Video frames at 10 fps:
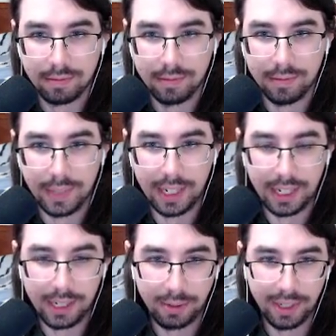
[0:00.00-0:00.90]

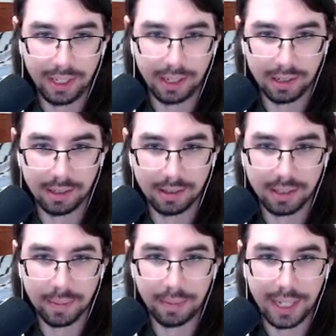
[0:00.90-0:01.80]
There we go,
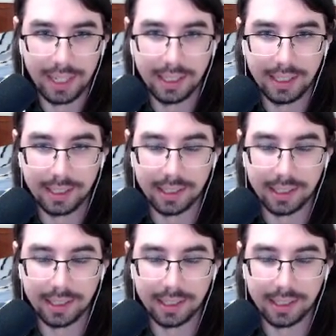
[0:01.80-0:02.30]
the melon